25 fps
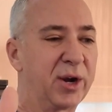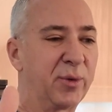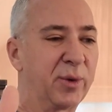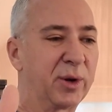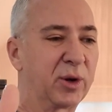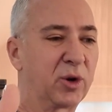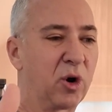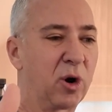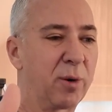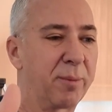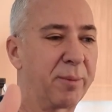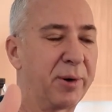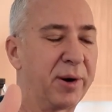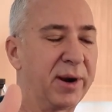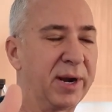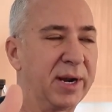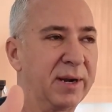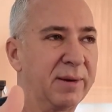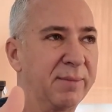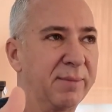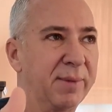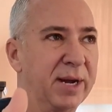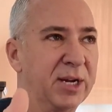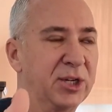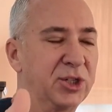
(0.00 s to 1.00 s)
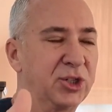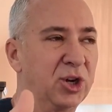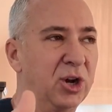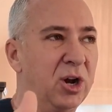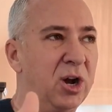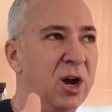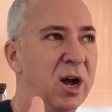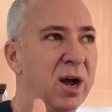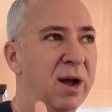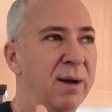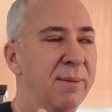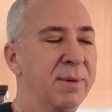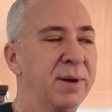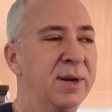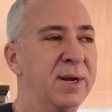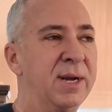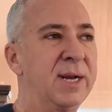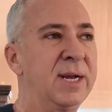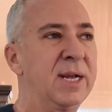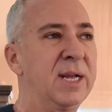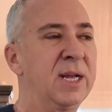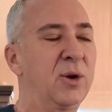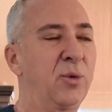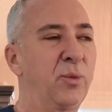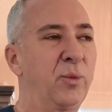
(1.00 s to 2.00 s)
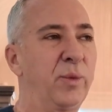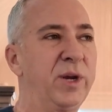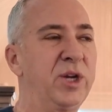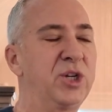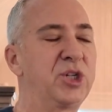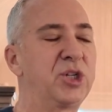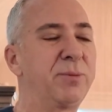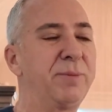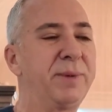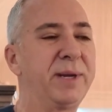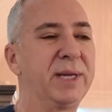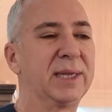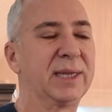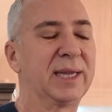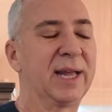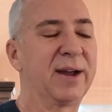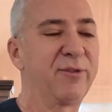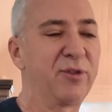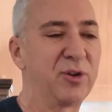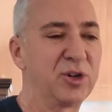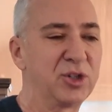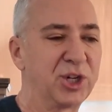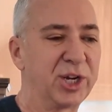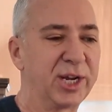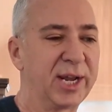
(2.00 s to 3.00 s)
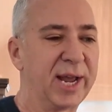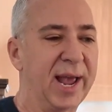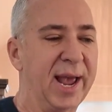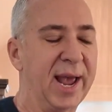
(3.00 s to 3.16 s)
to incorporate it in my job. We should be leveraging